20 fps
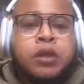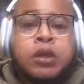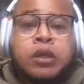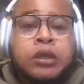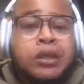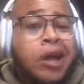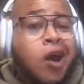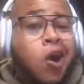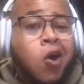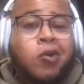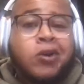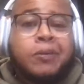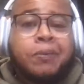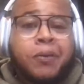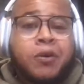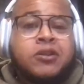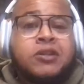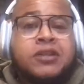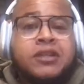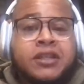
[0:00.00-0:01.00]
the only
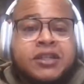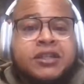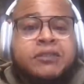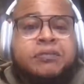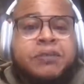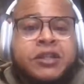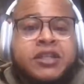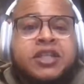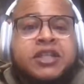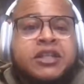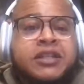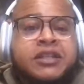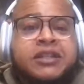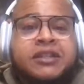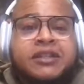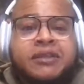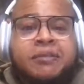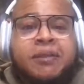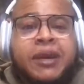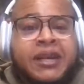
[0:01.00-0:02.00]
person that should be judging
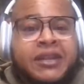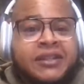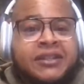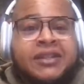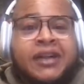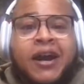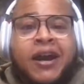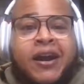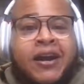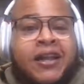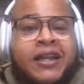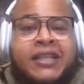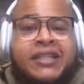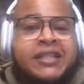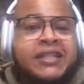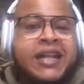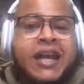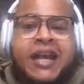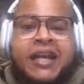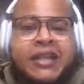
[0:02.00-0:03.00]
somebody is God. He's
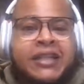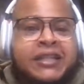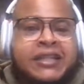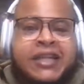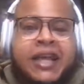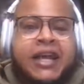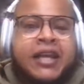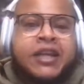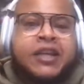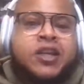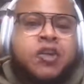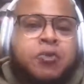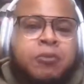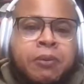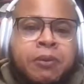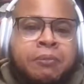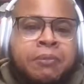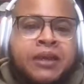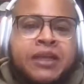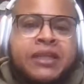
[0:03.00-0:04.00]
not a
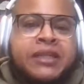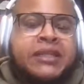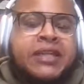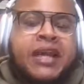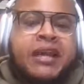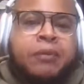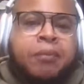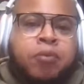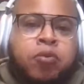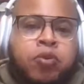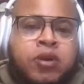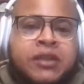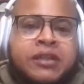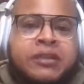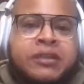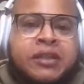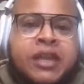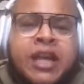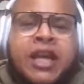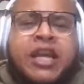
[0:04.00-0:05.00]
human being. He's not a present.